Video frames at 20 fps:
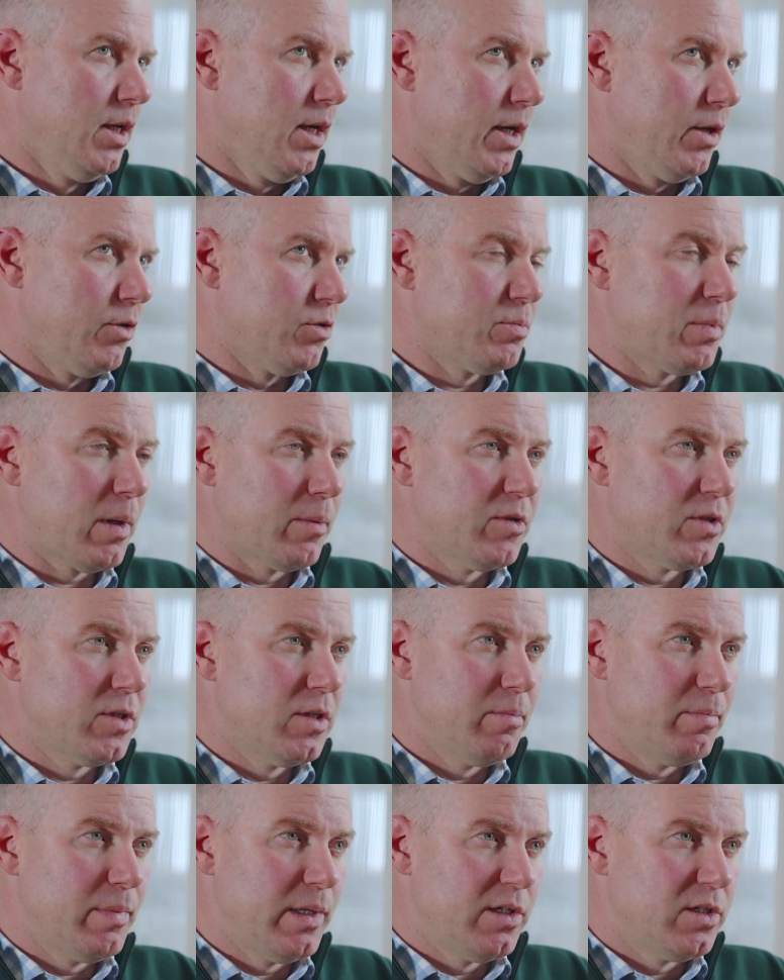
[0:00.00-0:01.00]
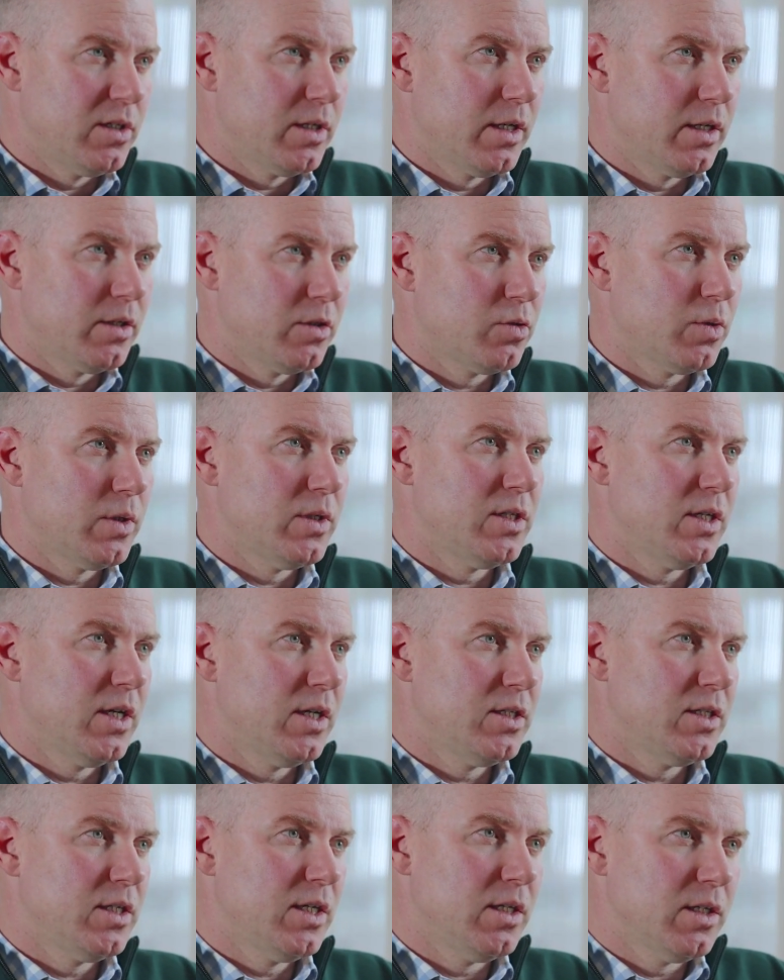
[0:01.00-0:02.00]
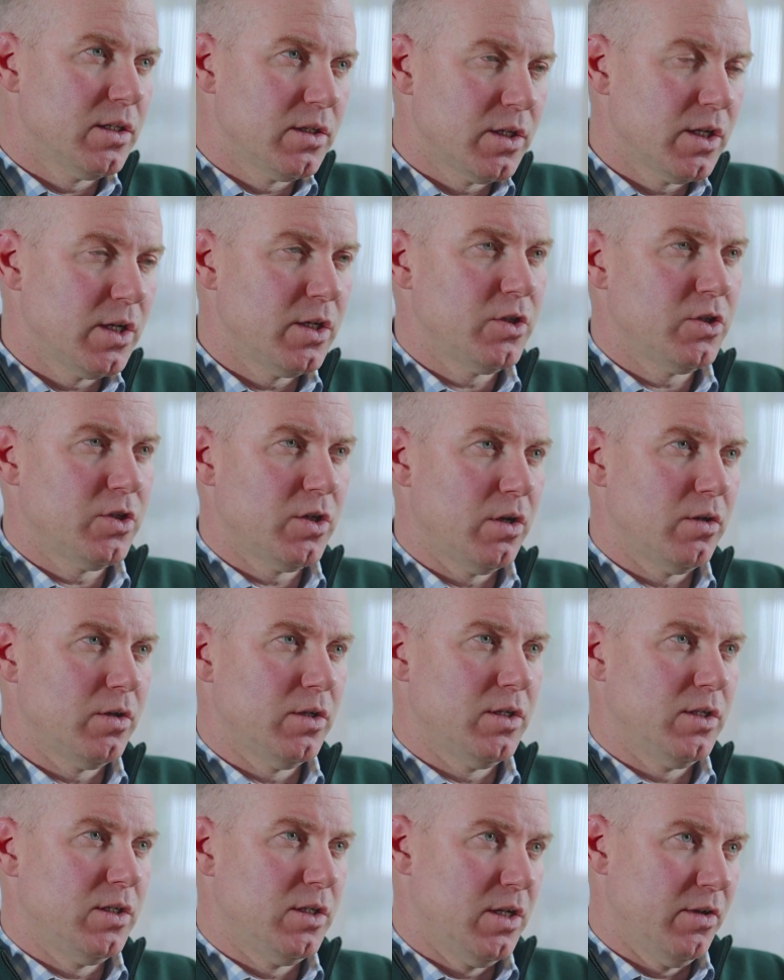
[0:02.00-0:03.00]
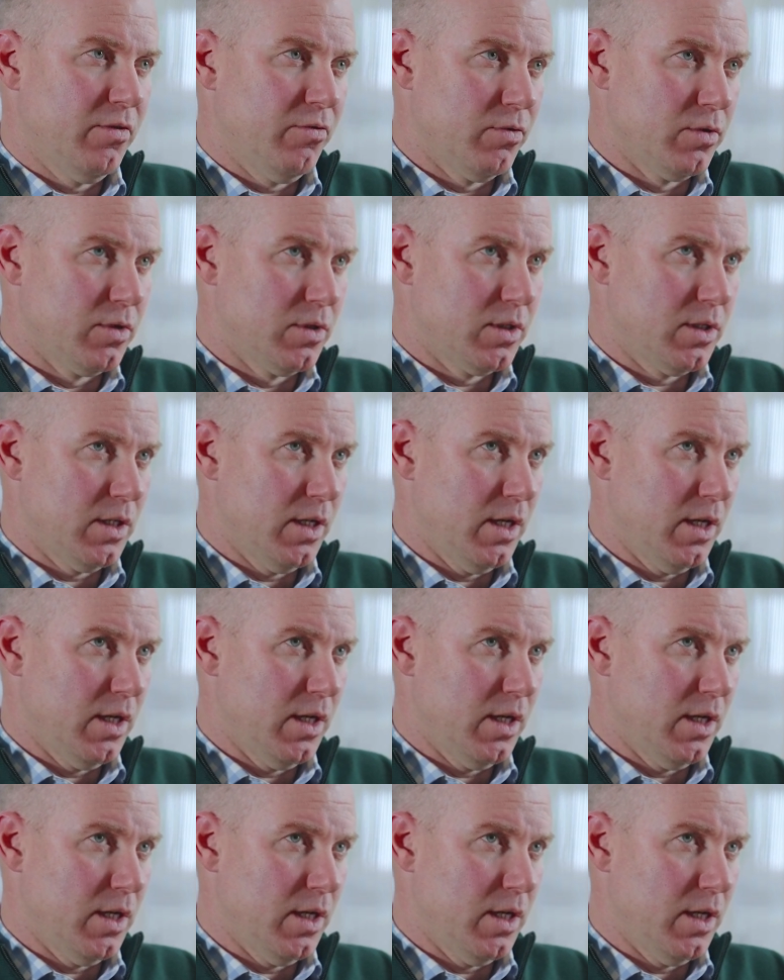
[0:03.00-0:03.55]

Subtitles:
It was published in the BJA in 2018, and they showed a difference